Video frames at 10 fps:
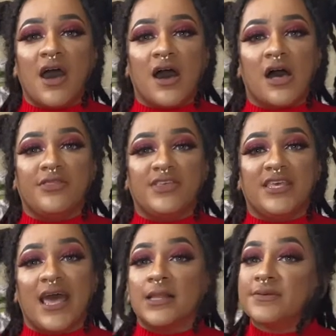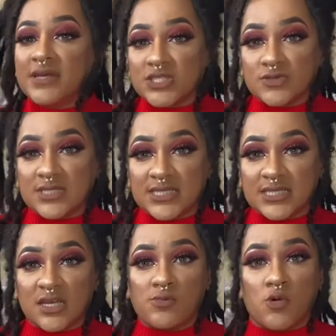the elemental
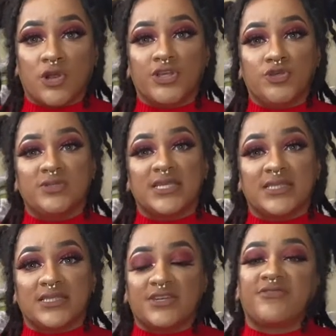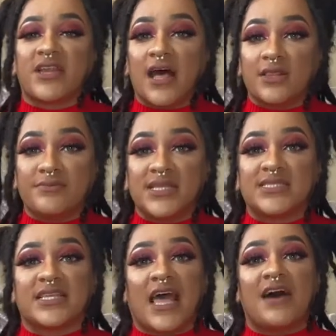system, or using the different
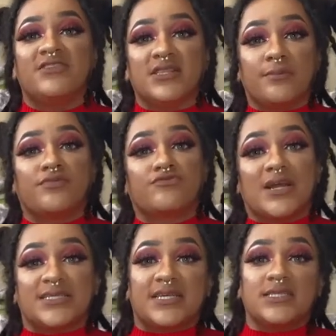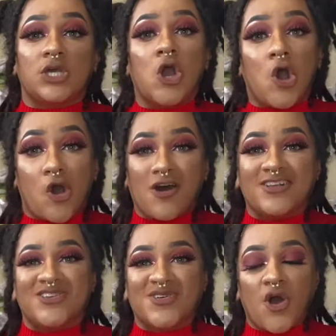elements and having them present
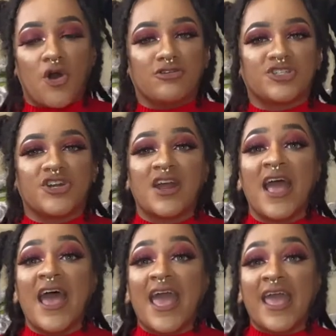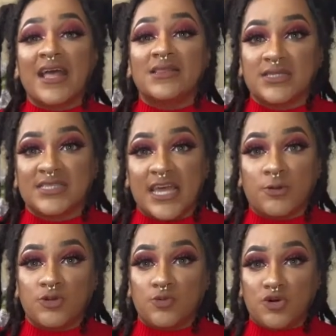on your altar, and the
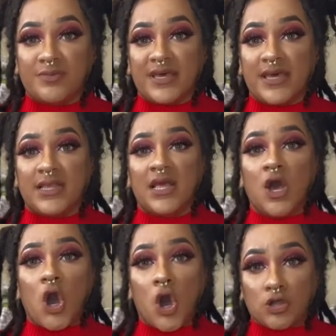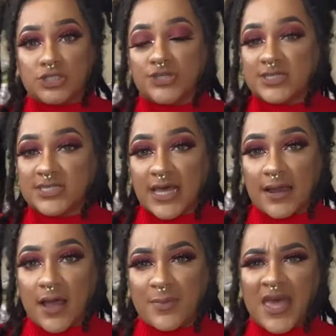sacred woman altar
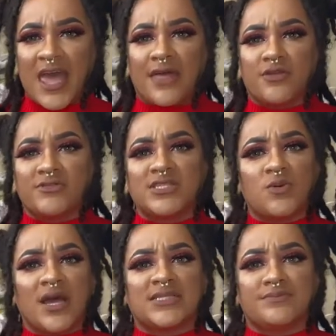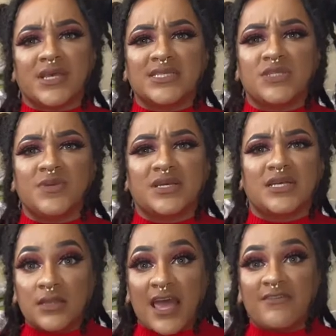setup. And the reason why it's a mix is
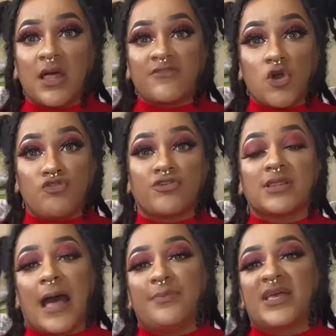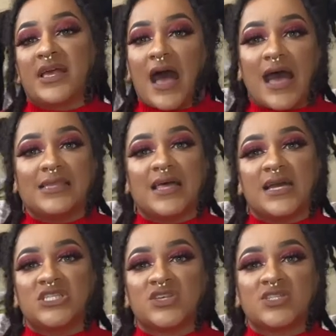because they have a lot of overlapping
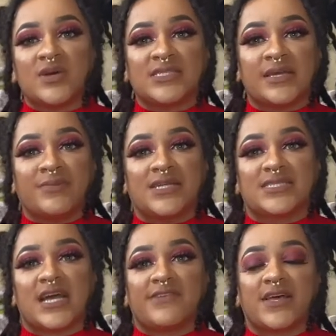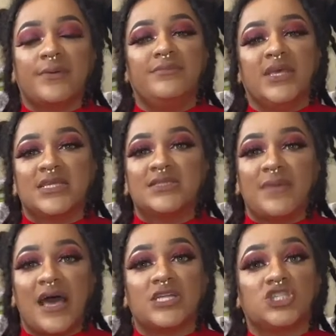guidelines. So that's why I say mine is kind of like a mix
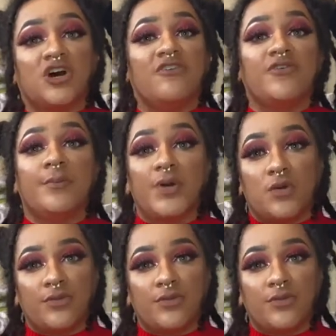match of both.